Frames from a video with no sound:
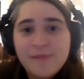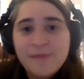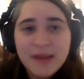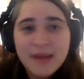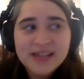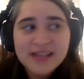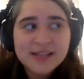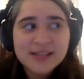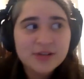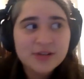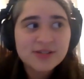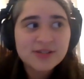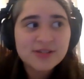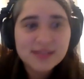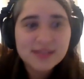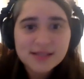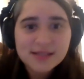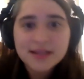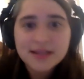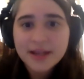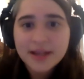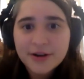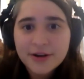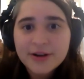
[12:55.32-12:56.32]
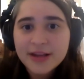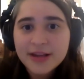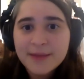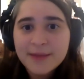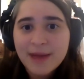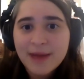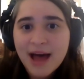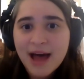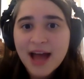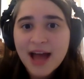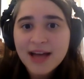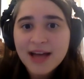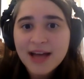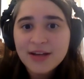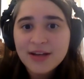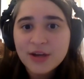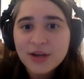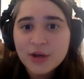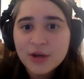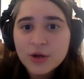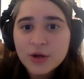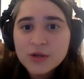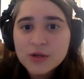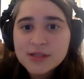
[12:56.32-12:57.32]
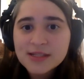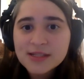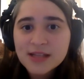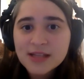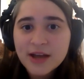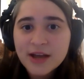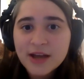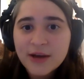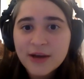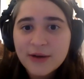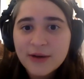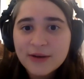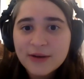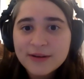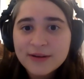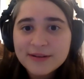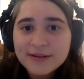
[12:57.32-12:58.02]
Bezos is literally behind you. So